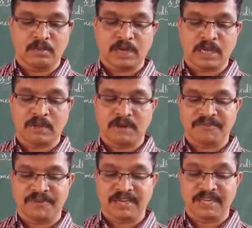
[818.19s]
motive
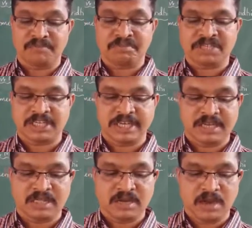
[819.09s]
of winning
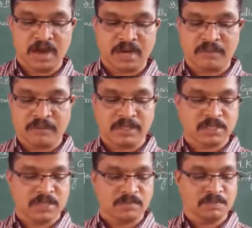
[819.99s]
prestige or with
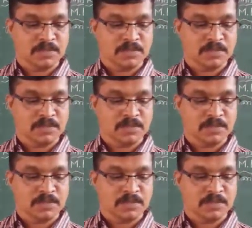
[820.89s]
some